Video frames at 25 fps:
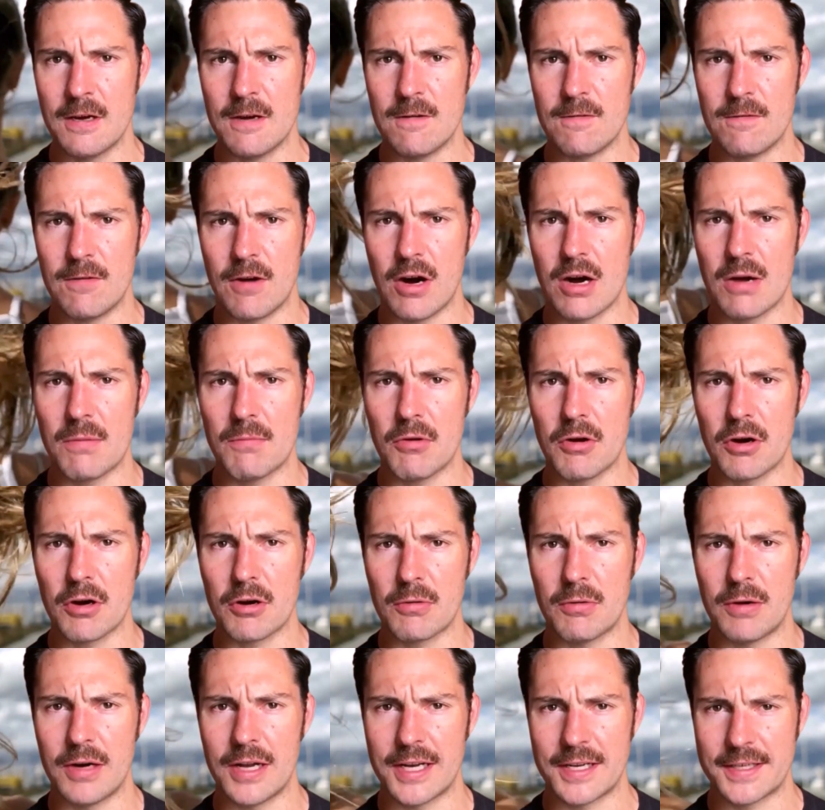far more
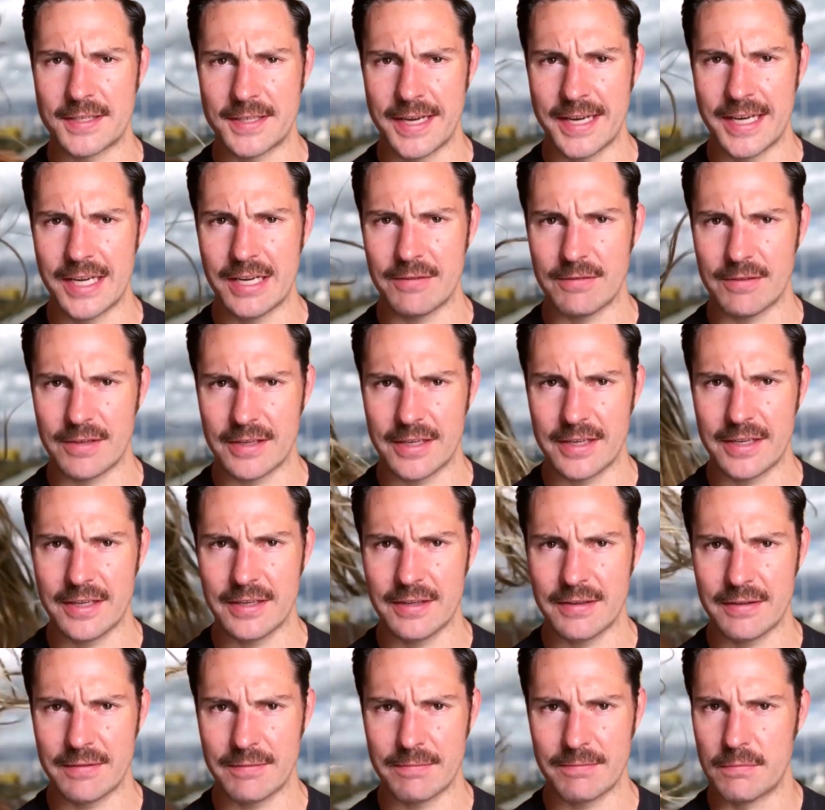
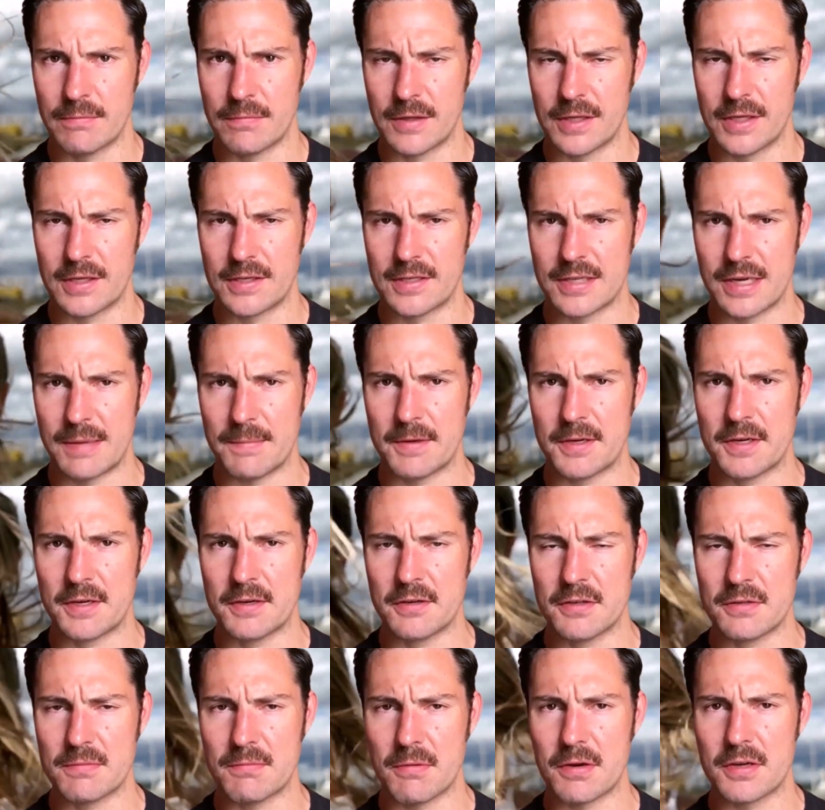qualitatively than someone
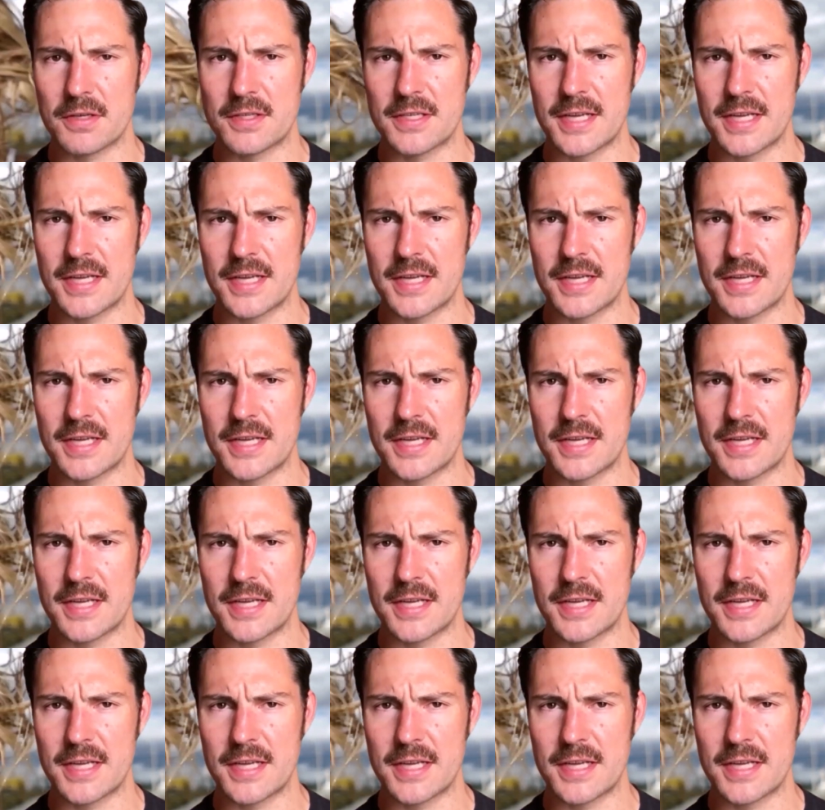who's more